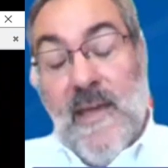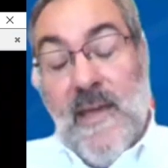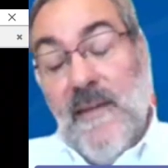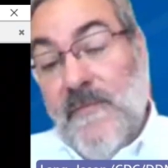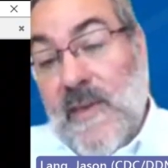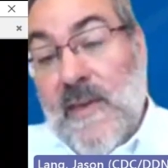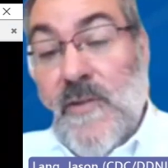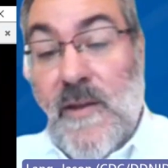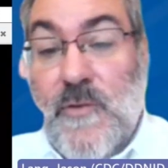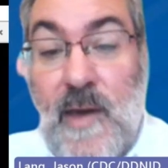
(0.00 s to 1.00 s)
And
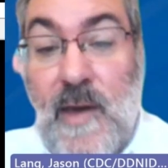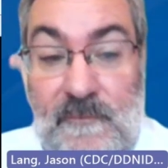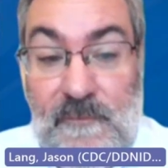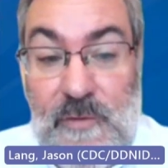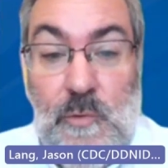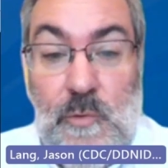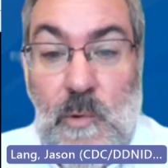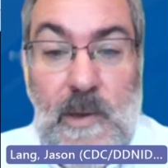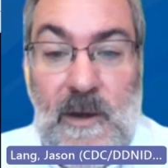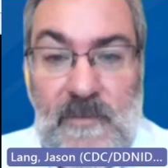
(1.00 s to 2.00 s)
even if you have
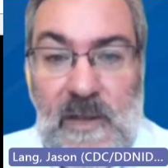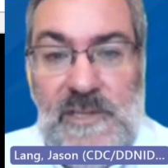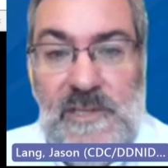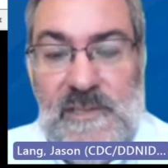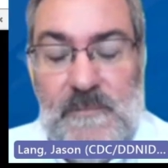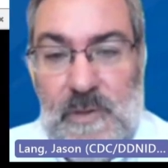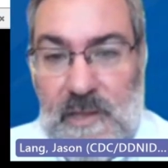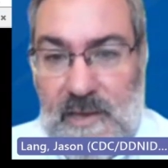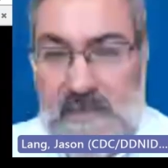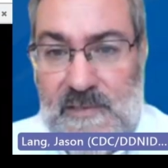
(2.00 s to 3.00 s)
few interventions in
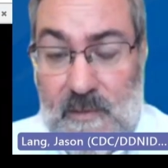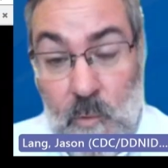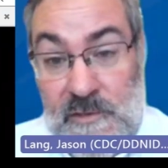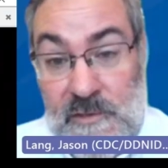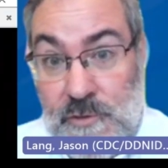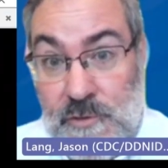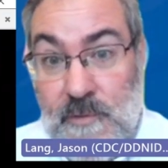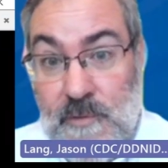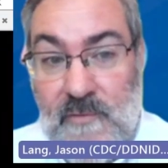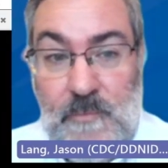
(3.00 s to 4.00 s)
place, the ones you
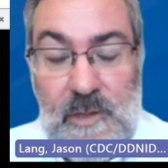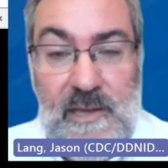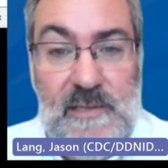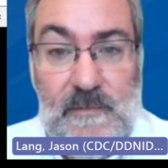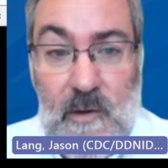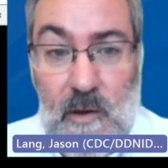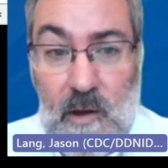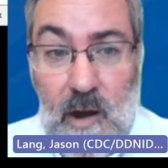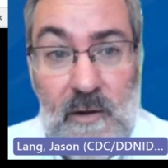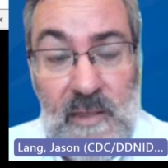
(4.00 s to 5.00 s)
do have in place
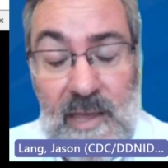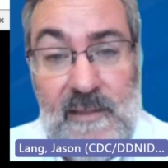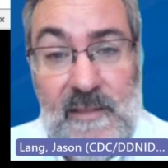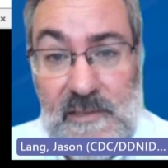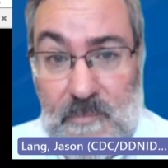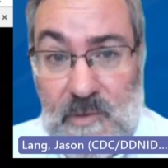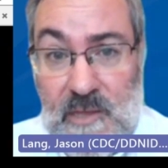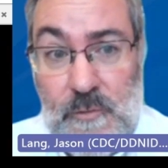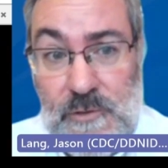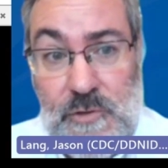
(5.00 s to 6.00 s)
are likely to be
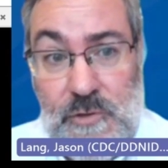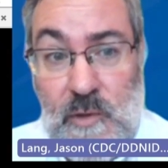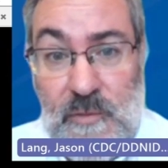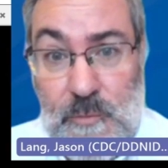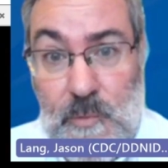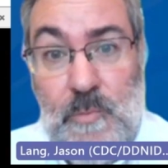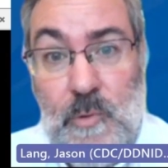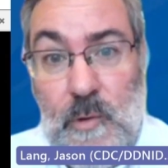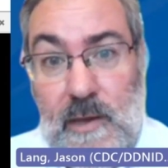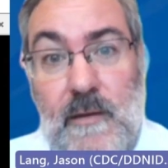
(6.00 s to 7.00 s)
those 2 and 3
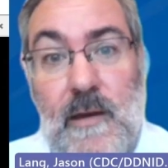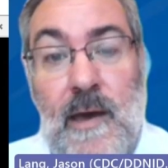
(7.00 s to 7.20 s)
point